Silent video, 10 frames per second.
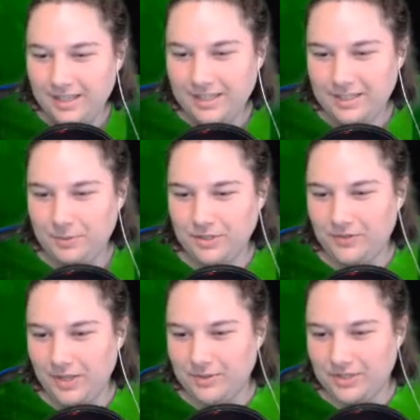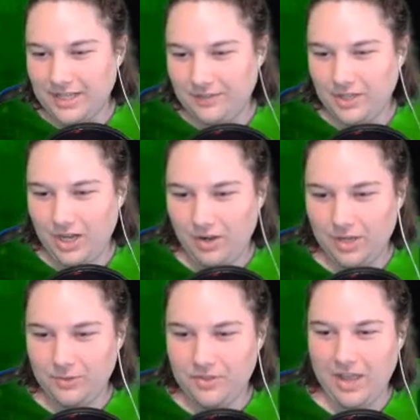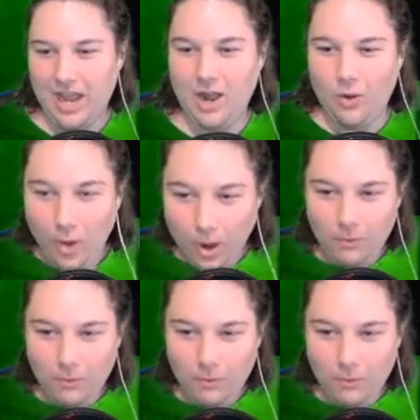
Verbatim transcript: Suppose Father would just have to go on with thou